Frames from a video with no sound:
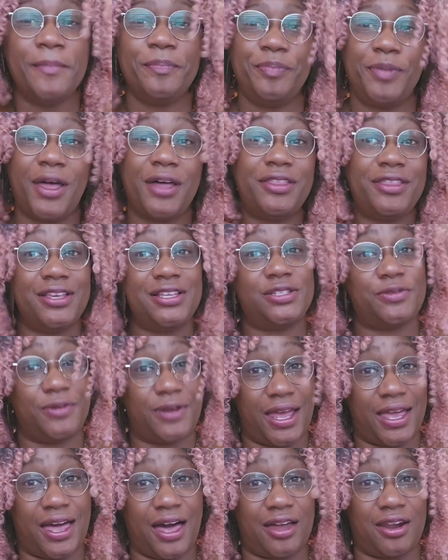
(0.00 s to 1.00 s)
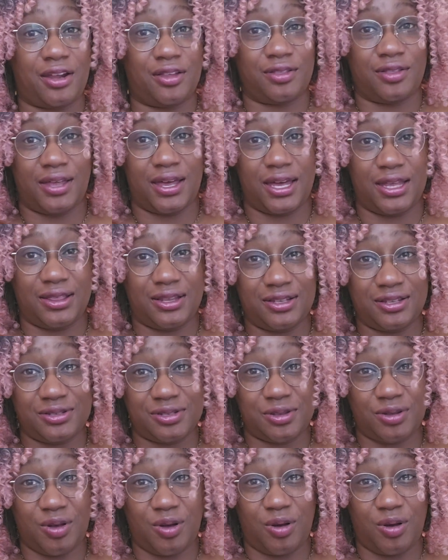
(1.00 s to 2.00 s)
Now this one I got online. Look,
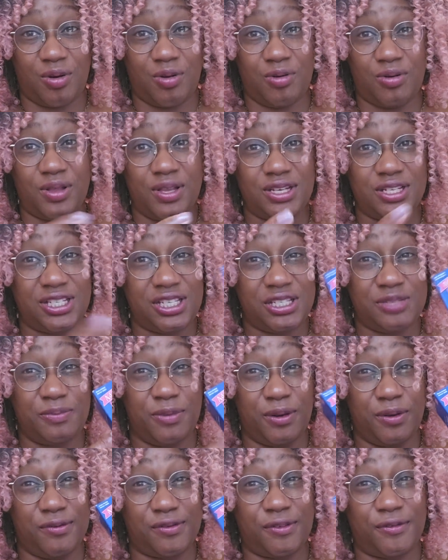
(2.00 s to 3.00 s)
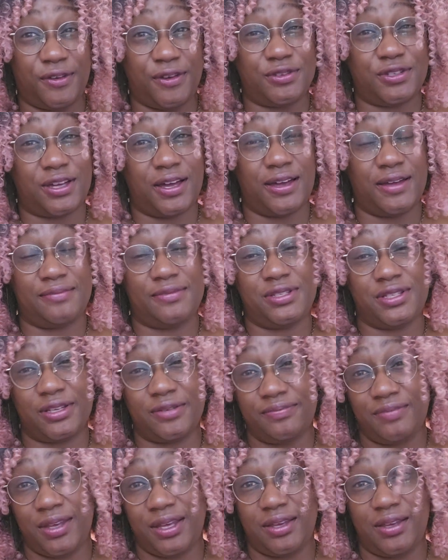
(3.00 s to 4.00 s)
this little hole. She's moved a few times,
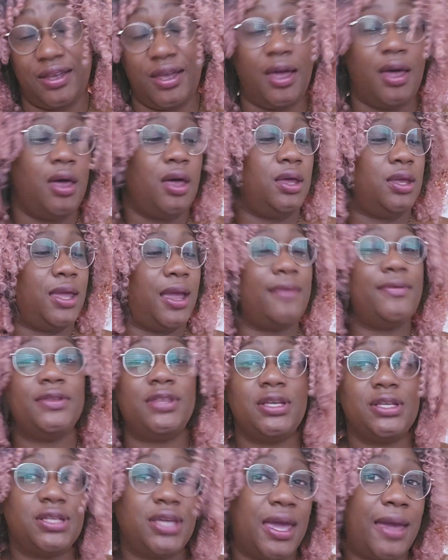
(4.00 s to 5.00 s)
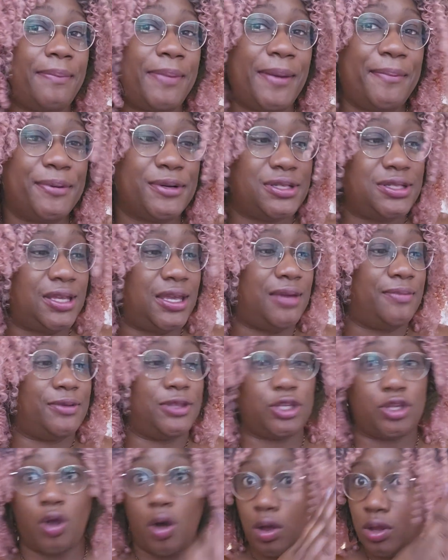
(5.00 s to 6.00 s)
so yeah. Everything can't be pristine, but
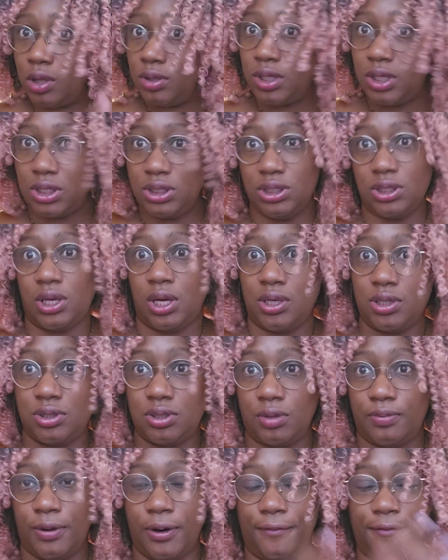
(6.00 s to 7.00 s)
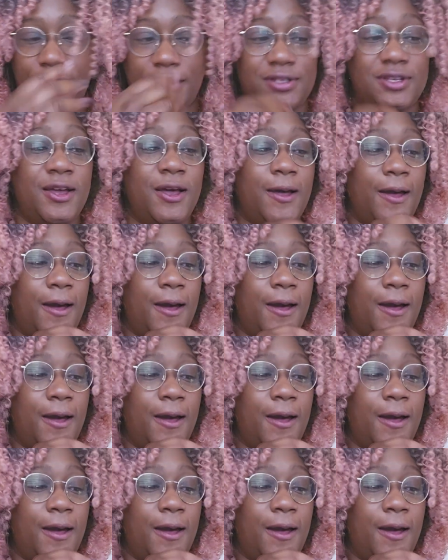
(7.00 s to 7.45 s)
the doll on the inside is still perfect.